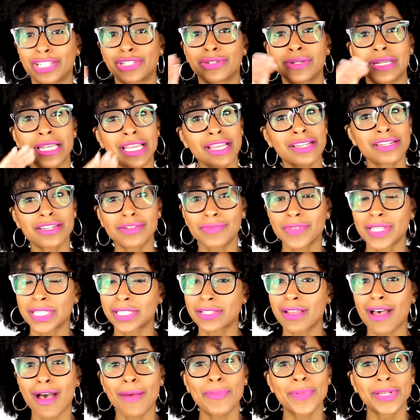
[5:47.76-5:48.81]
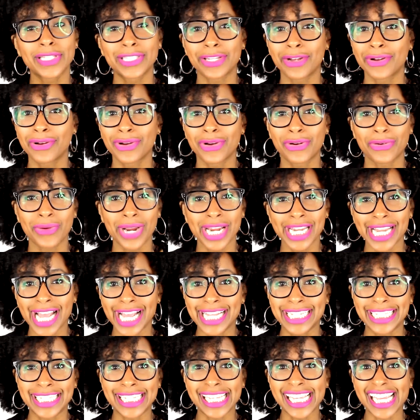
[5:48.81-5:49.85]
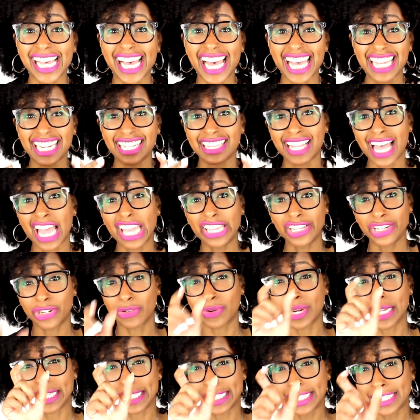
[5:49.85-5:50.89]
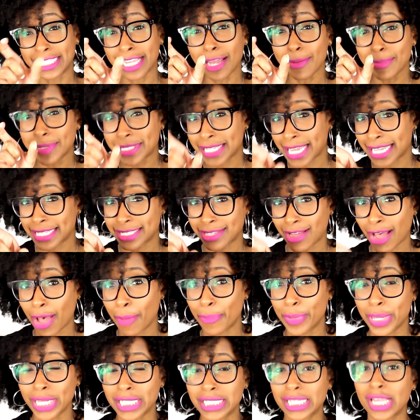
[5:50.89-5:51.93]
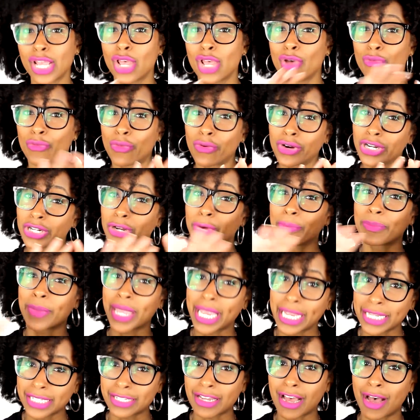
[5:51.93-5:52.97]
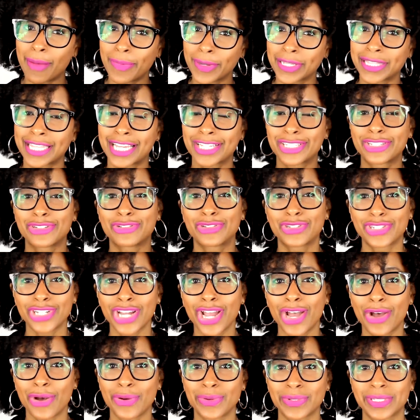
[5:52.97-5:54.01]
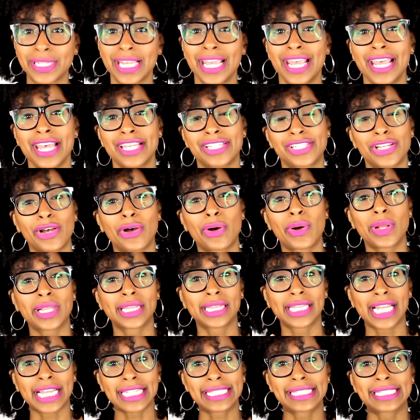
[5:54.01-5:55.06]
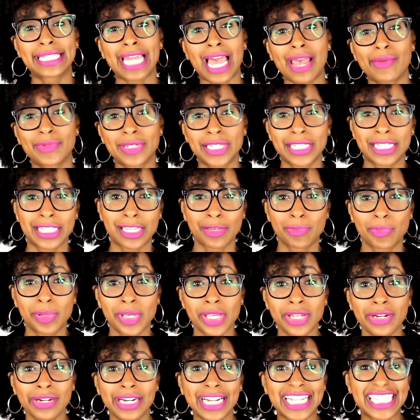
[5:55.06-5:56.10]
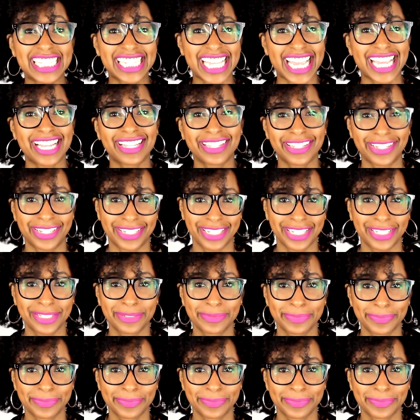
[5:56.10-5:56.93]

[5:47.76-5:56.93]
So each of these topics are a great idea and allow you to create subset topics for your main topic that you chose. So let's dive into the computer and take a look.